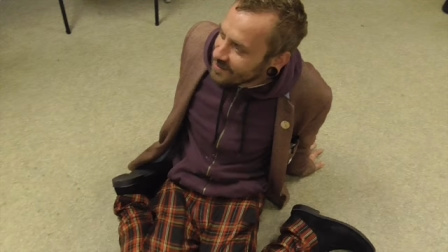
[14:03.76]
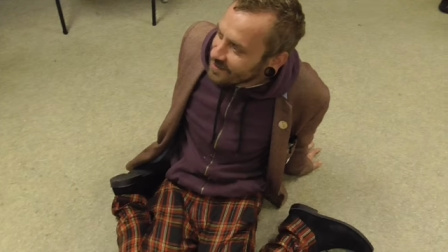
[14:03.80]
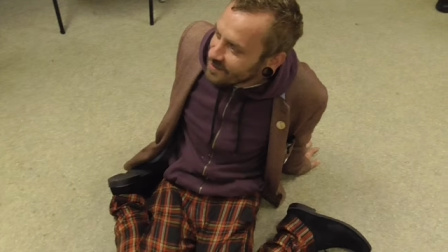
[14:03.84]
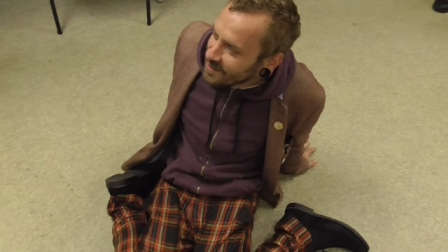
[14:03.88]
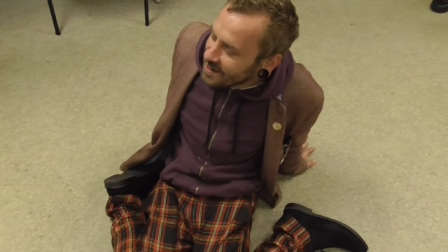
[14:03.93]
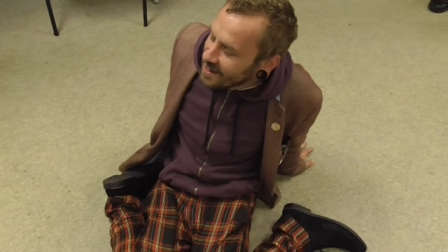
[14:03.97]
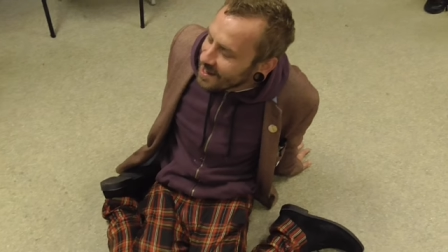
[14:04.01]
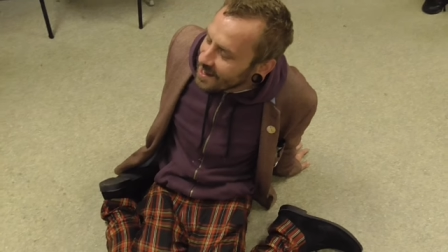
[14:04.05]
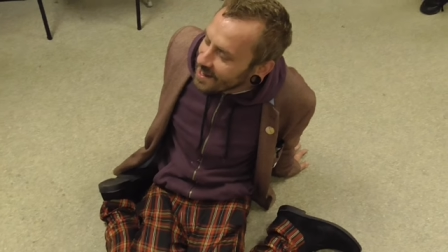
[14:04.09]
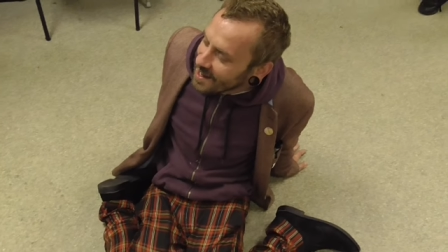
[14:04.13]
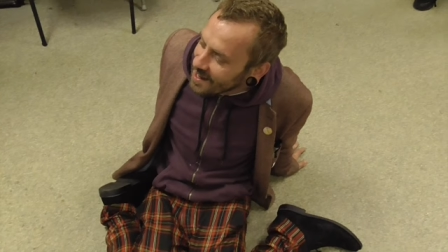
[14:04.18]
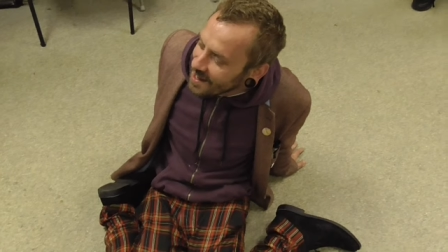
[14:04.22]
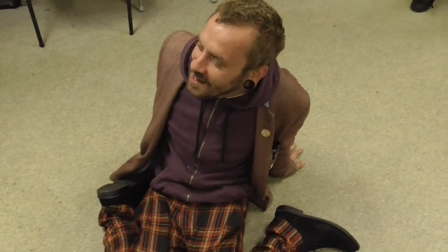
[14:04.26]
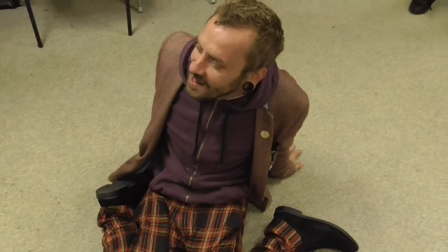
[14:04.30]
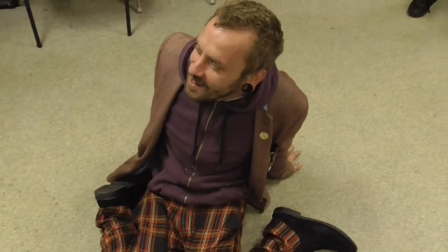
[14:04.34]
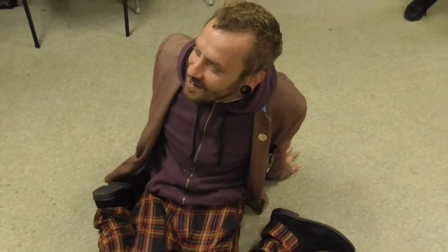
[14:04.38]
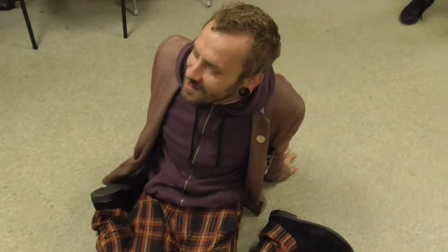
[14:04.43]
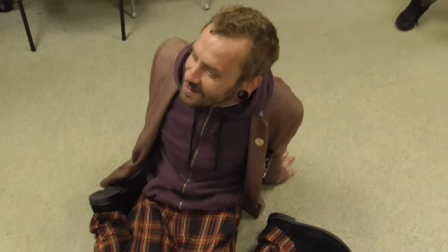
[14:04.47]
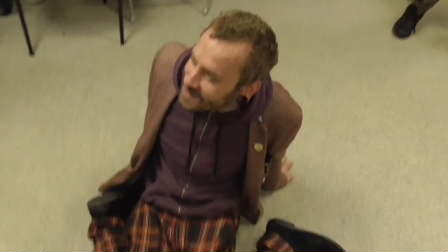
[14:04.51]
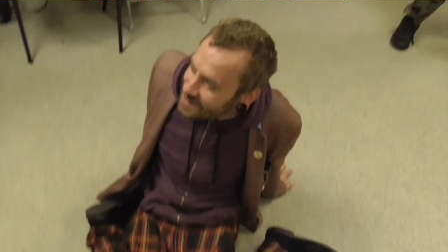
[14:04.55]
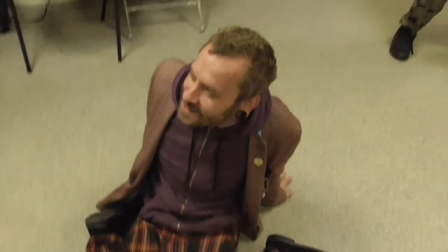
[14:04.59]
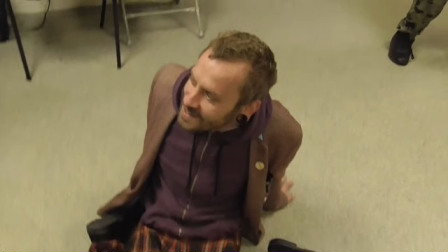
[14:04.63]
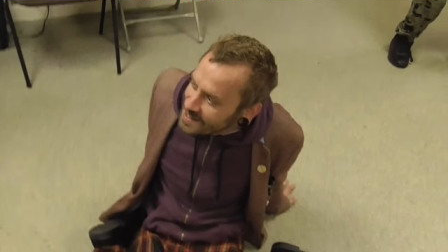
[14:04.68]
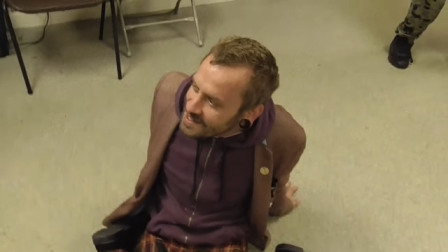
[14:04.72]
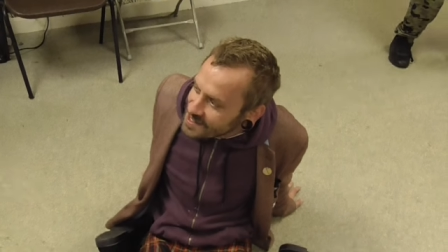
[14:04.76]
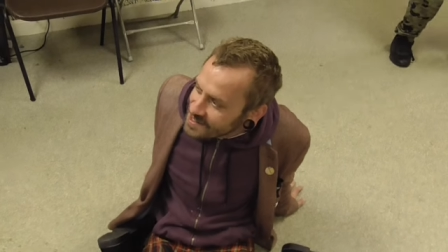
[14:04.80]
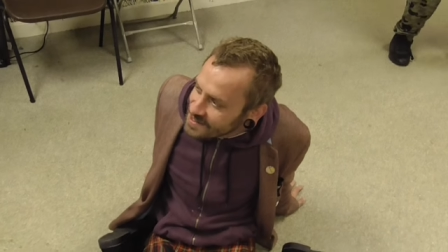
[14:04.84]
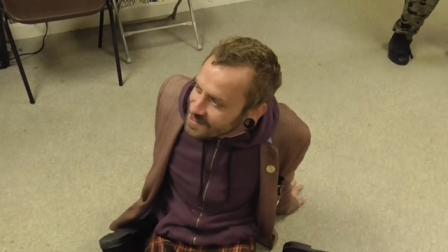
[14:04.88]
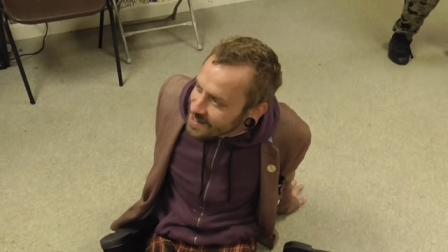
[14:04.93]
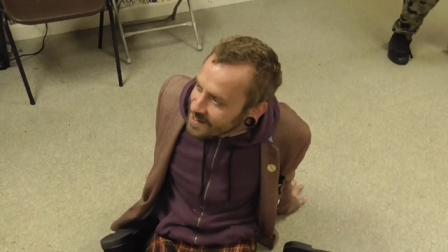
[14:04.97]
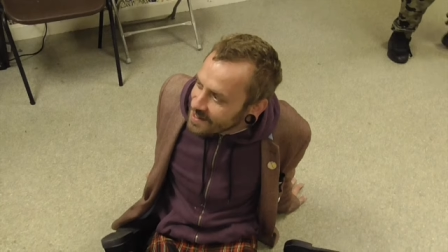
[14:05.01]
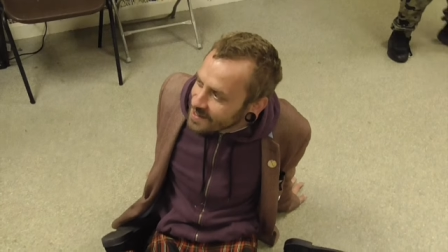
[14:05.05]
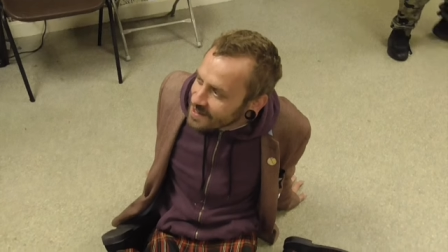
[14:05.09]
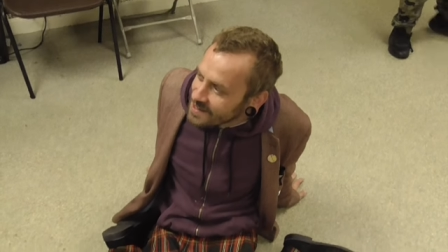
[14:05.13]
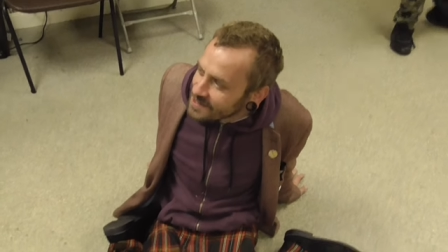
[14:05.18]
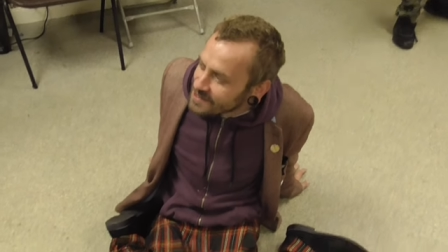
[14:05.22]
Well, at least
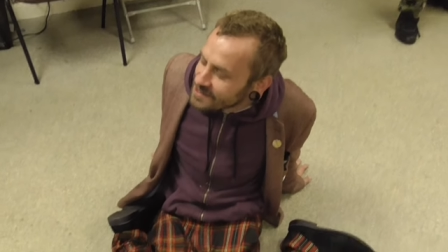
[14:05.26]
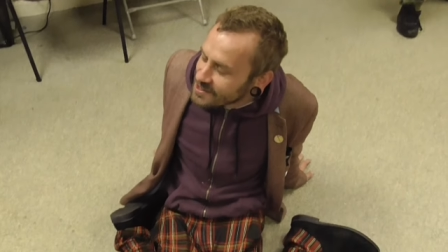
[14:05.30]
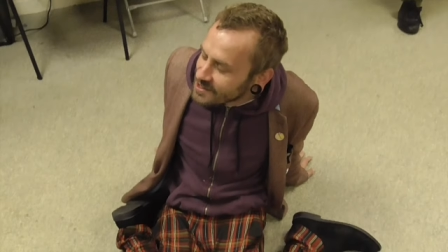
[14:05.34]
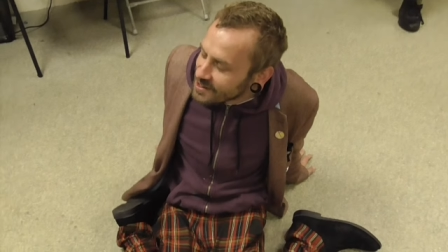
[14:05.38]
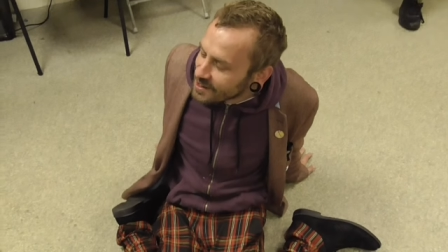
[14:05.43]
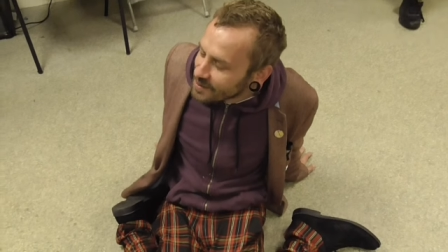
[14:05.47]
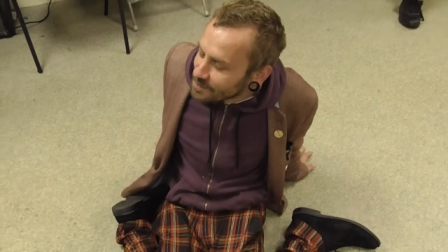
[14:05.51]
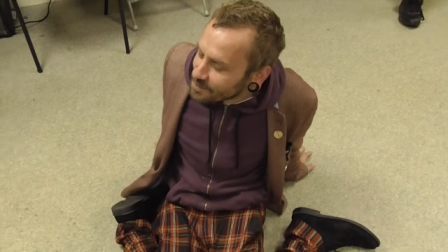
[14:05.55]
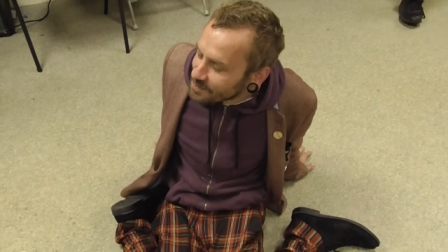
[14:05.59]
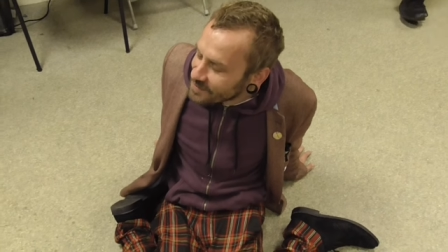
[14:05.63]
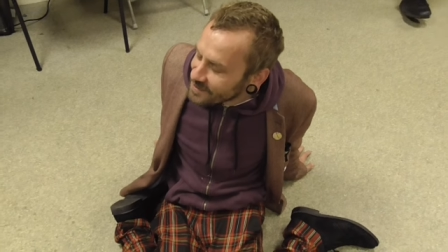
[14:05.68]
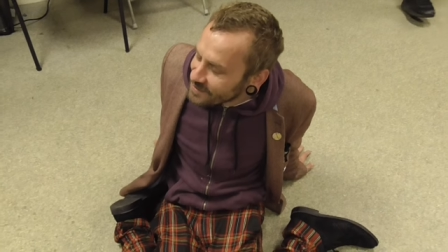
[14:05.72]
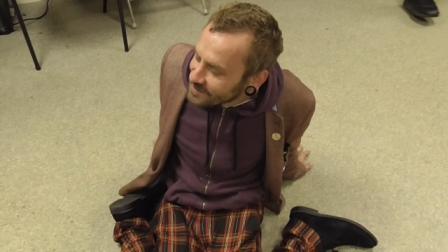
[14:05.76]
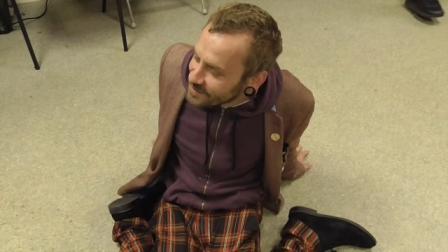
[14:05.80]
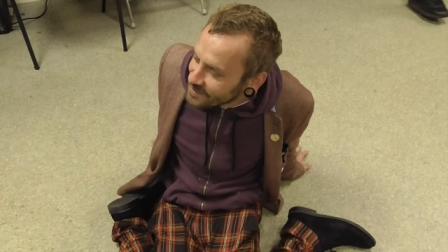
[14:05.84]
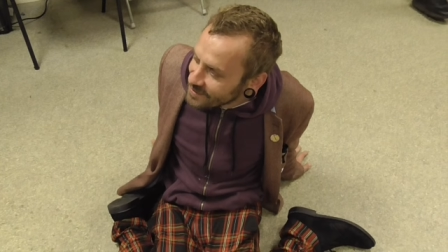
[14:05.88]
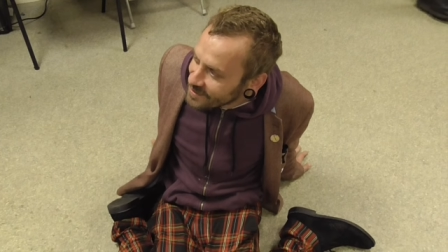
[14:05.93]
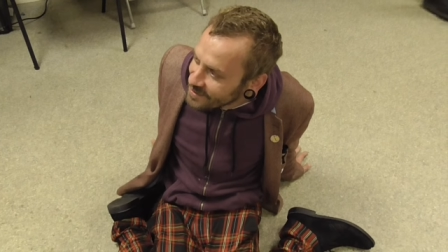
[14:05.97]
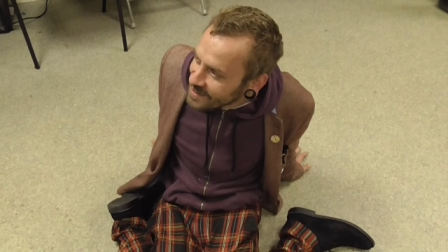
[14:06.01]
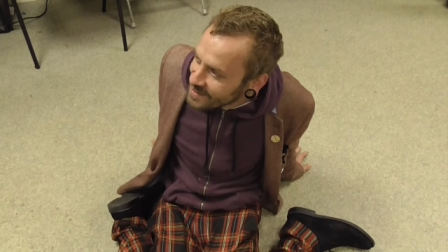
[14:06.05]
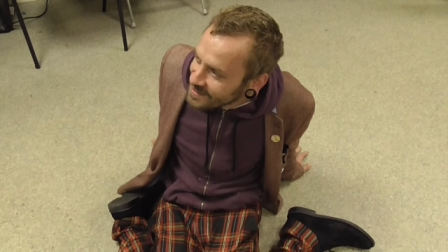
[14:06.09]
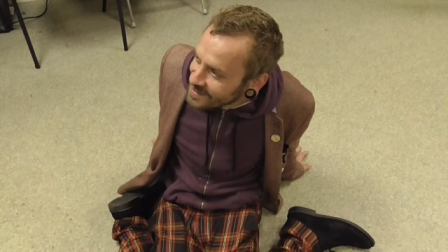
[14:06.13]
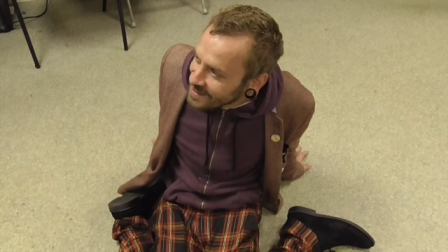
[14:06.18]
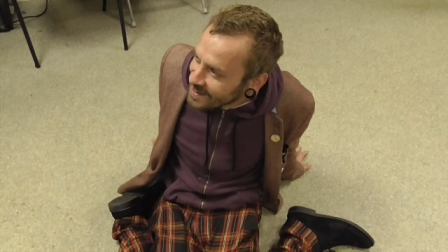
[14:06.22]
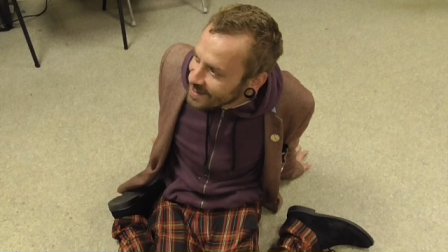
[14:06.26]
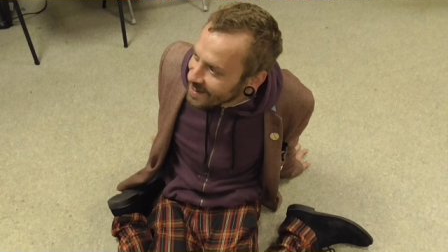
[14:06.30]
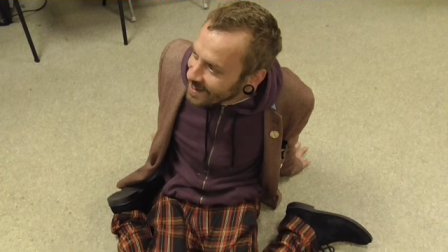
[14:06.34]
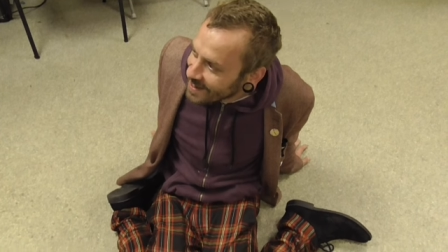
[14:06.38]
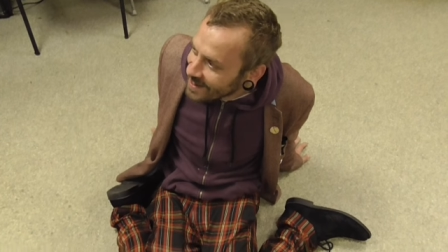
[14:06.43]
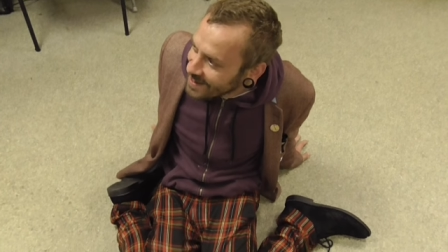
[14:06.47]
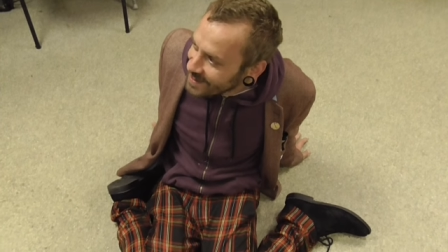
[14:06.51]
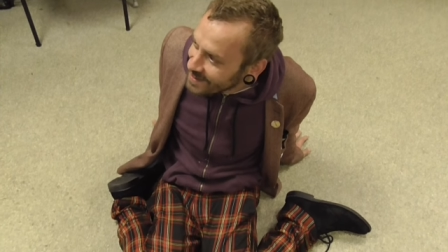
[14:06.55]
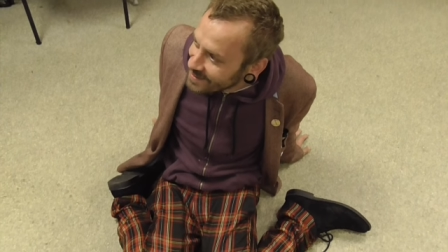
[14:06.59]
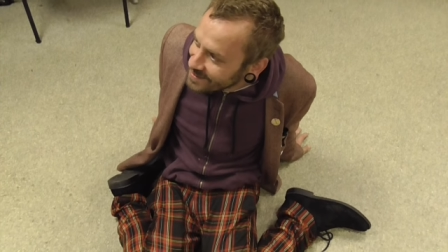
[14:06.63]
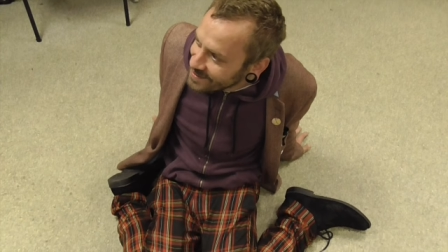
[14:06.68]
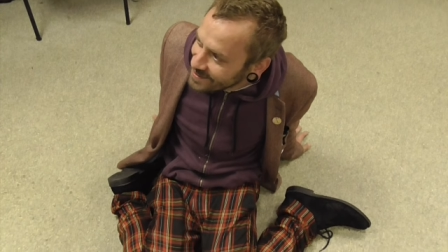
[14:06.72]
I had a job before I
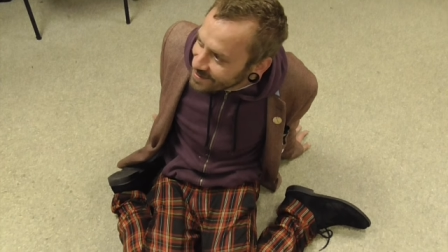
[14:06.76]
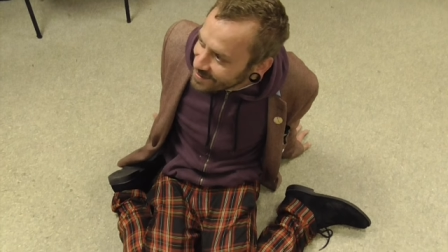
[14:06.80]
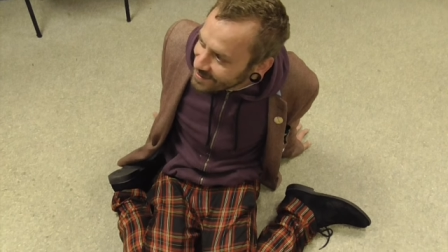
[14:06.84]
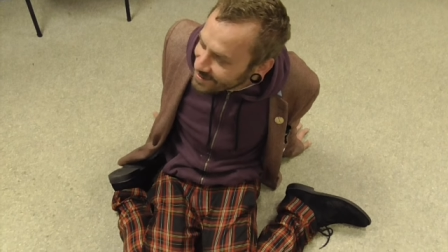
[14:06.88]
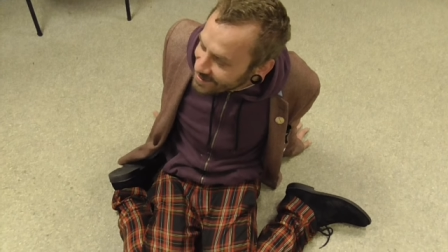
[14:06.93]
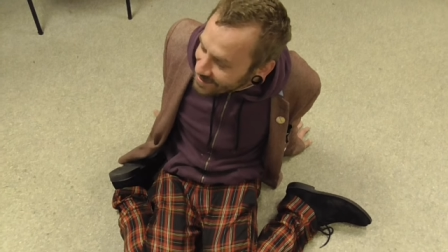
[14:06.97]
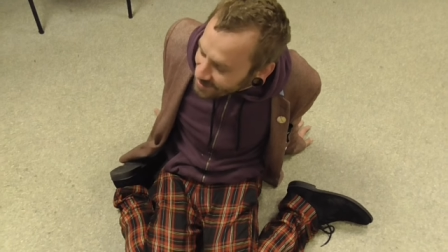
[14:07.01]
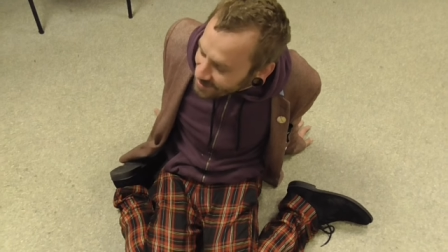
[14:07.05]
died.